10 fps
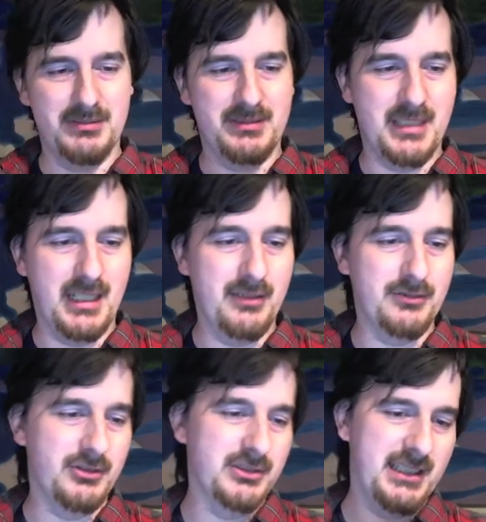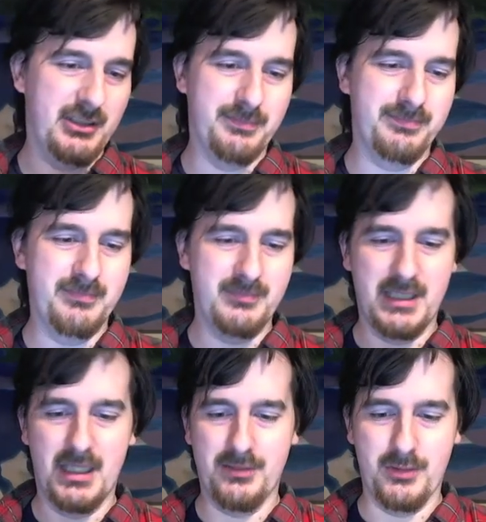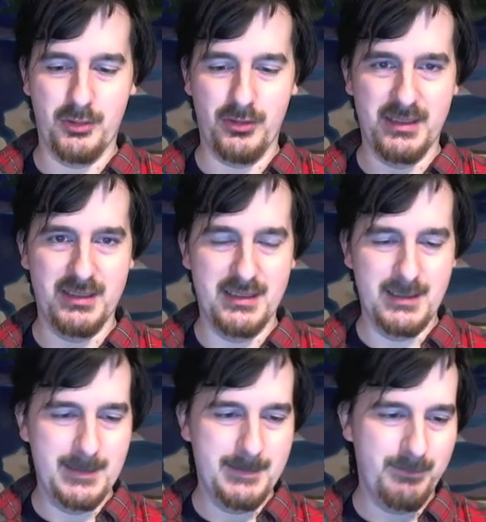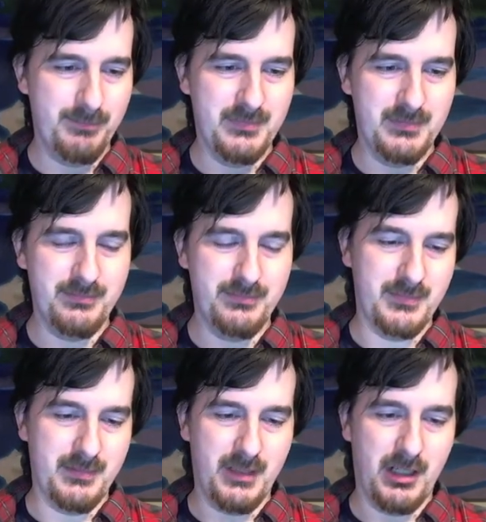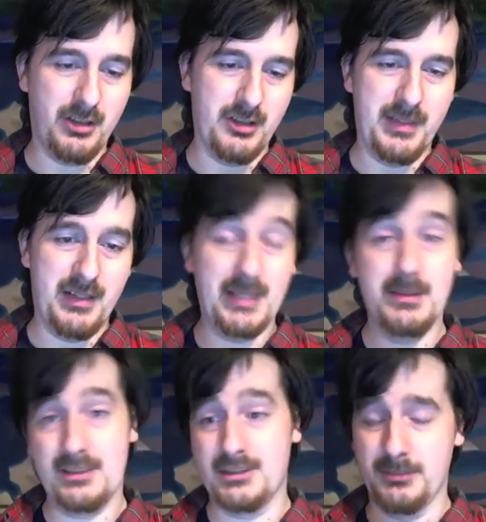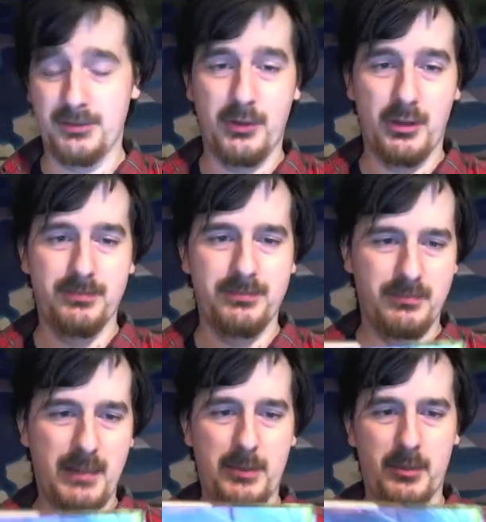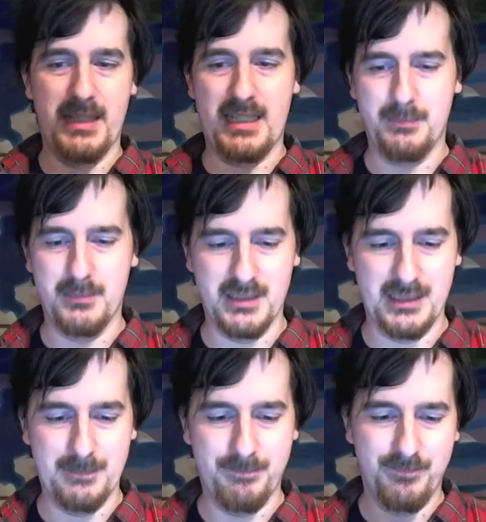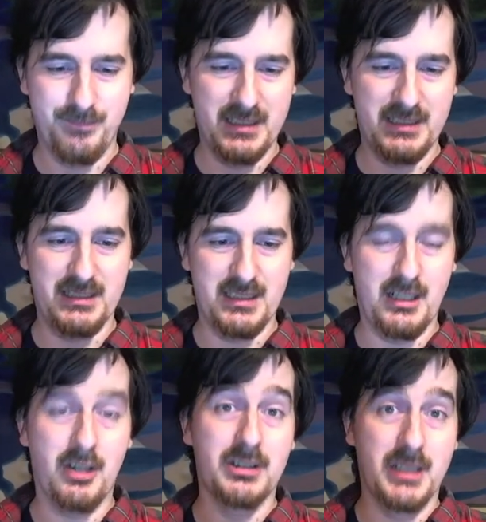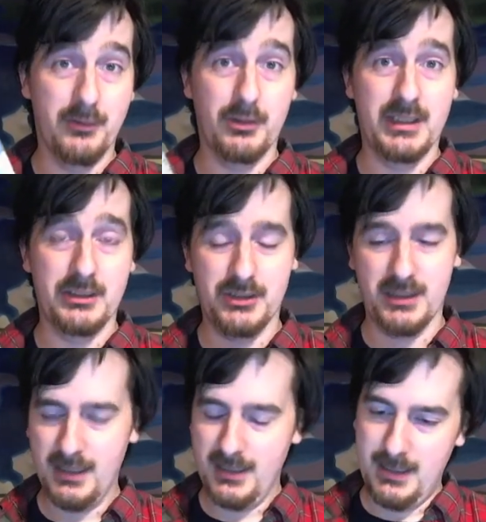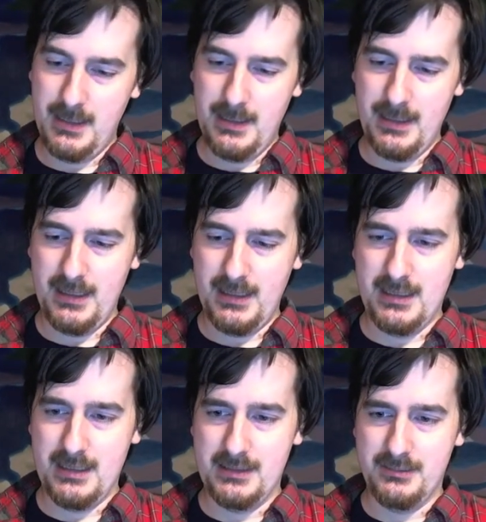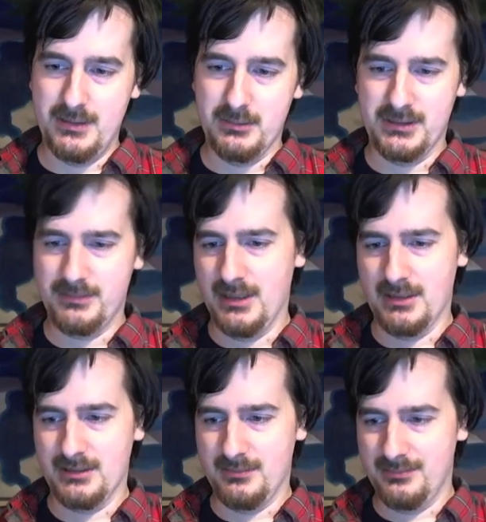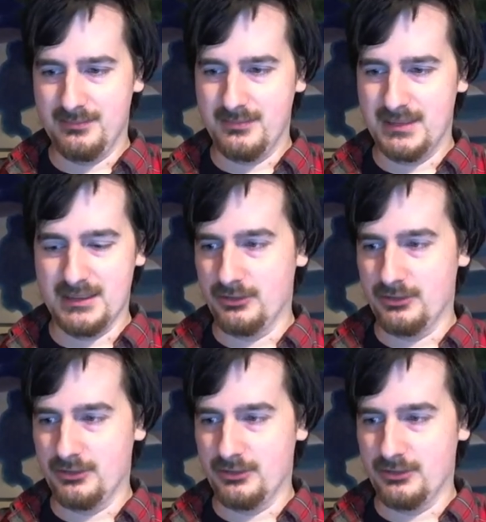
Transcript: covers that are covered and hardbound. I actually prefer paperback, but this is a hardcover edition. It was, this is